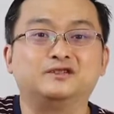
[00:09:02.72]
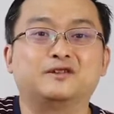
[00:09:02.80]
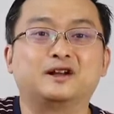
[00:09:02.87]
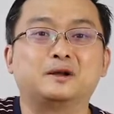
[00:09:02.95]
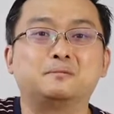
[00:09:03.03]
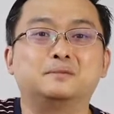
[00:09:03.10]

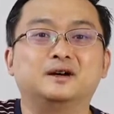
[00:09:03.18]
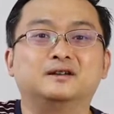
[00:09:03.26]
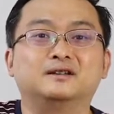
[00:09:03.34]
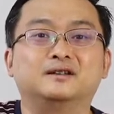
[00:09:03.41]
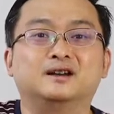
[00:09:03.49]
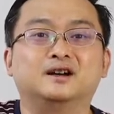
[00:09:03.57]

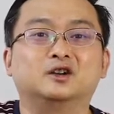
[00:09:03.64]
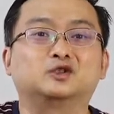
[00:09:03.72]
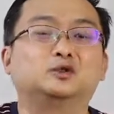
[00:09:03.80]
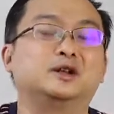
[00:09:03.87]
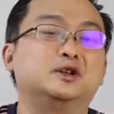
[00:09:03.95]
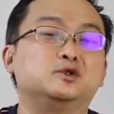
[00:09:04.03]
development
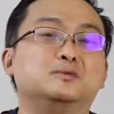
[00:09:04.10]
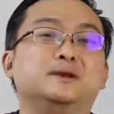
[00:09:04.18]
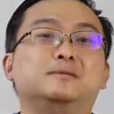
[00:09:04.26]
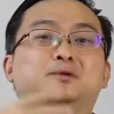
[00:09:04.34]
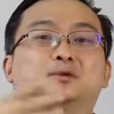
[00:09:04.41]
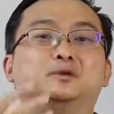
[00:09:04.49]
so that you'll
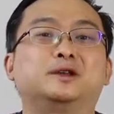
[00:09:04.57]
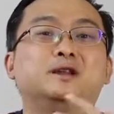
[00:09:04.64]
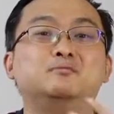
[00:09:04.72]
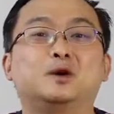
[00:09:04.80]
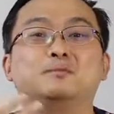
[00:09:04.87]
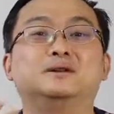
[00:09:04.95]
be able to
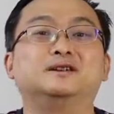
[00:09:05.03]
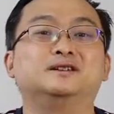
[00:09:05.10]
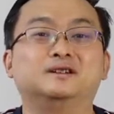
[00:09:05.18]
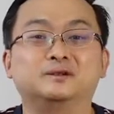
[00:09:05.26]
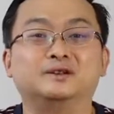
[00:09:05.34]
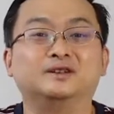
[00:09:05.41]
gain more
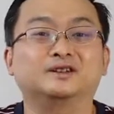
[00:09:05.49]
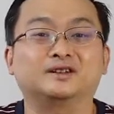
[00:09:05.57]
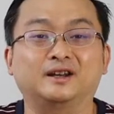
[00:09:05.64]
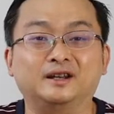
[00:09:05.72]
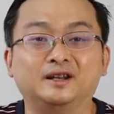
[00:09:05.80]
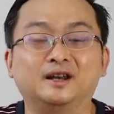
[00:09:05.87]
political
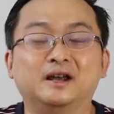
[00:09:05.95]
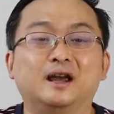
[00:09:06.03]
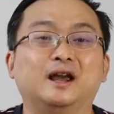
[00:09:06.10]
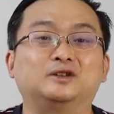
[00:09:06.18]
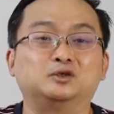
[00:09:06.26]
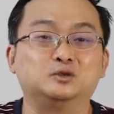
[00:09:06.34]
insight
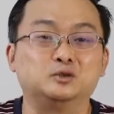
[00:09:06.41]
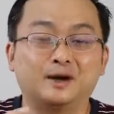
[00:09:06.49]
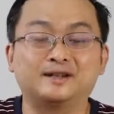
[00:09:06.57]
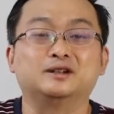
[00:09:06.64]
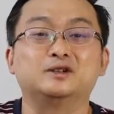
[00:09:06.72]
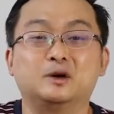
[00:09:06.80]
as to
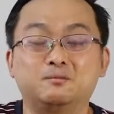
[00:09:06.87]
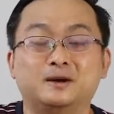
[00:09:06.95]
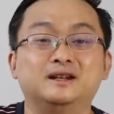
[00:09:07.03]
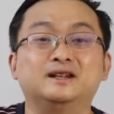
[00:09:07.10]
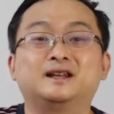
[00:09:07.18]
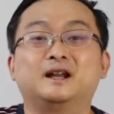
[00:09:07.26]
whether your
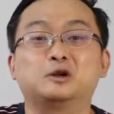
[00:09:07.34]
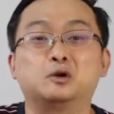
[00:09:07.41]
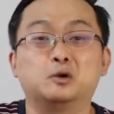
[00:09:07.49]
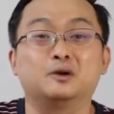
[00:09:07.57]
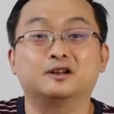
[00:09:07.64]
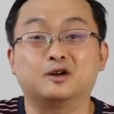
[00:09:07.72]
money can
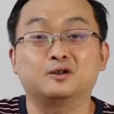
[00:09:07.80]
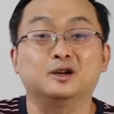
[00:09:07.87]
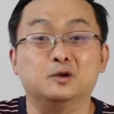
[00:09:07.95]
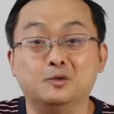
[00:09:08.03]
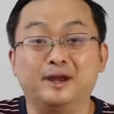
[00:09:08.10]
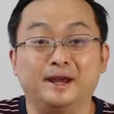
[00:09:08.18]
go a
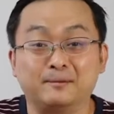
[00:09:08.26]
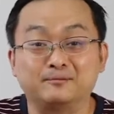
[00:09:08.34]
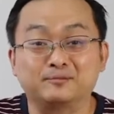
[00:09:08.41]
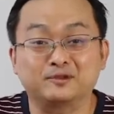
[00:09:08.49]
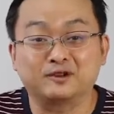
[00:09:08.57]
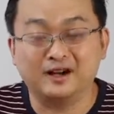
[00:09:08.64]
longer way,
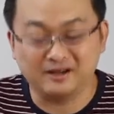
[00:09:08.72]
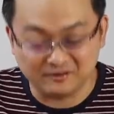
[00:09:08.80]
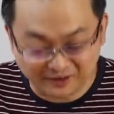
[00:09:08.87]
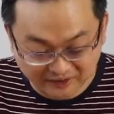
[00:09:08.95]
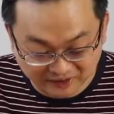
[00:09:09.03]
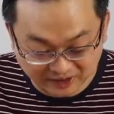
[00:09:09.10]
all right,
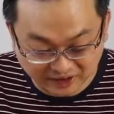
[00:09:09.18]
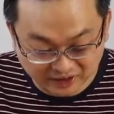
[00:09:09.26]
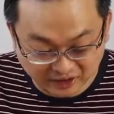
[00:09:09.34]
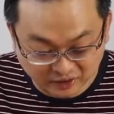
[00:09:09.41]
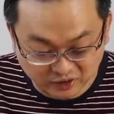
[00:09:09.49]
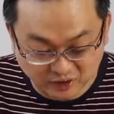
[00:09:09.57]
investing
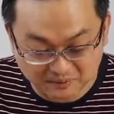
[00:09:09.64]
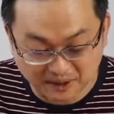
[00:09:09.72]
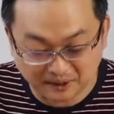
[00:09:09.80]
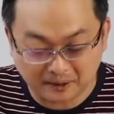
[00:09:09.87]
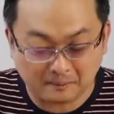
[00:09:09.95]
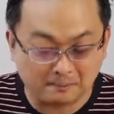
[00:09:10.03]
in their stock
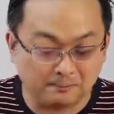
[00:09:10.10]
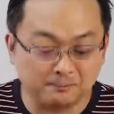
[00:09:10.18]
market.